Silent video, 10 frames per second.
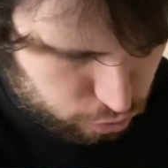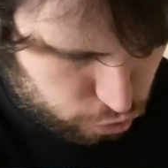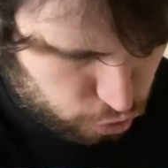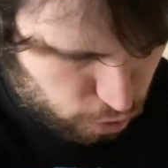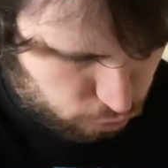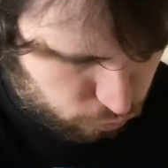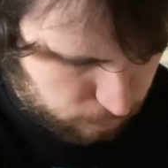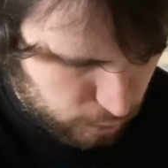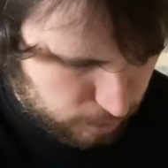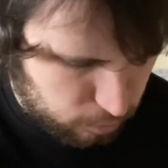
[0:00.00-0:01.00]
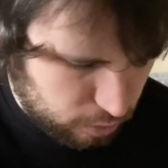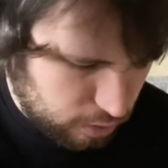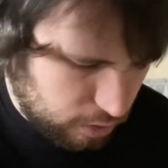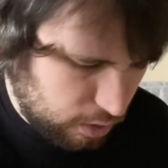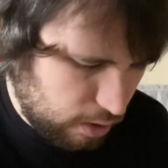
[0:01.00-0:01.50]
Czech
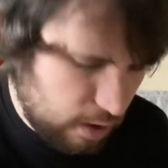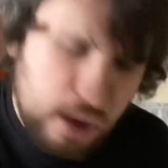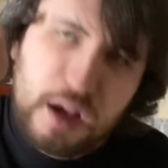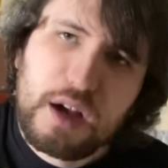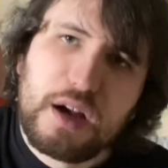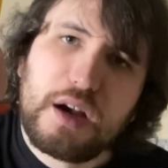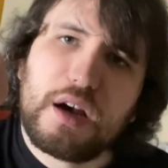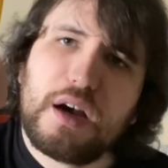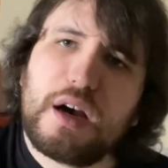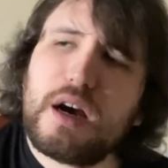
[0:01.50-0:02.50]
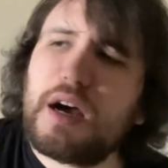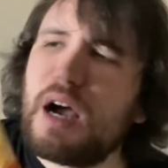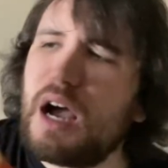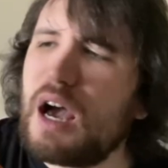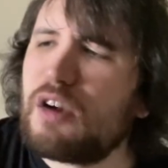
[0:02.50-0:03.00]
Republic. I
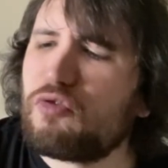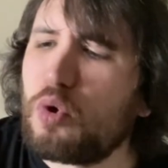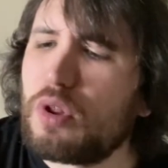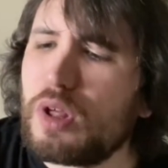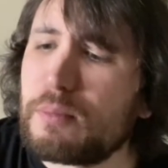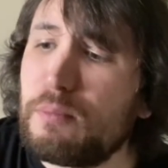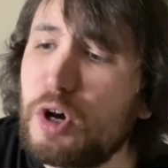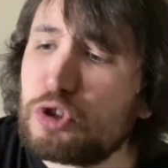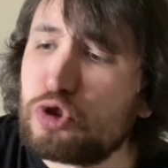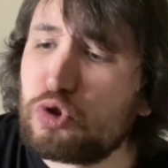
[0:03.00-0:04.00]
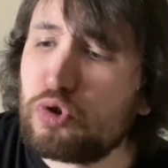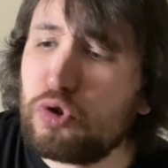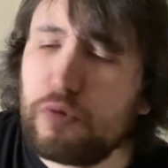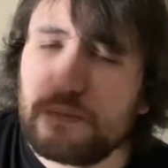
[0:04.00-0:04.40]
don't really like mustard,